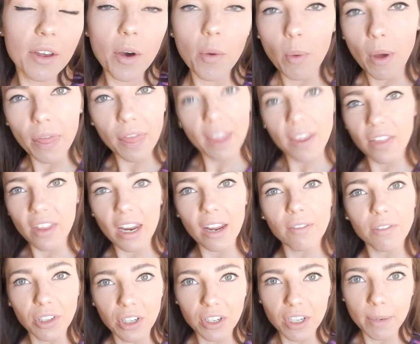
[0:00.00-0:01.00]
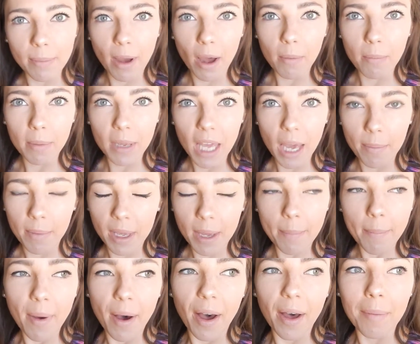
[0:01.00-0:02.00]
One thing that I've learned about becoming a
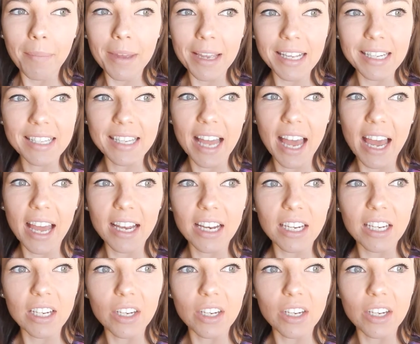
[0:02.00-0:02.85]
mom is that